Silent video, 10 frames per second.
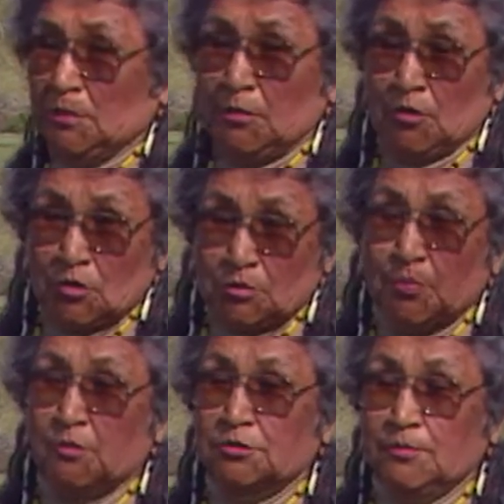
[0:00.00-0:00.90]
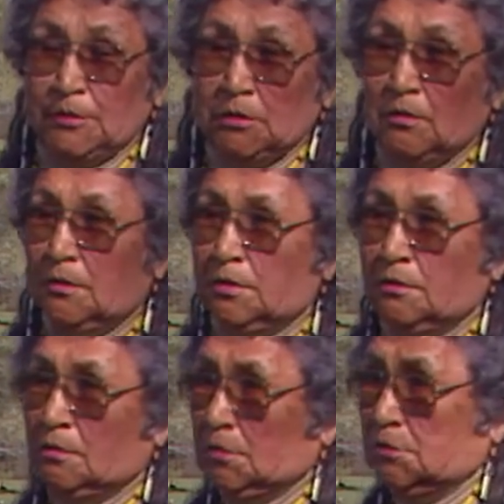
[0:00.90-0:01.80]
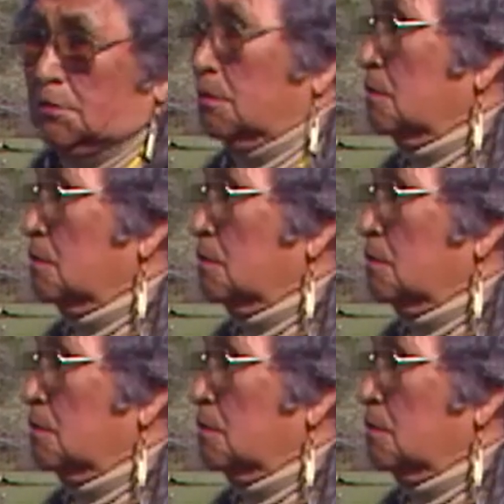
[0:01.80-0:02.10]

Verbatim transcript: the viewer's supposed to be doing to us, you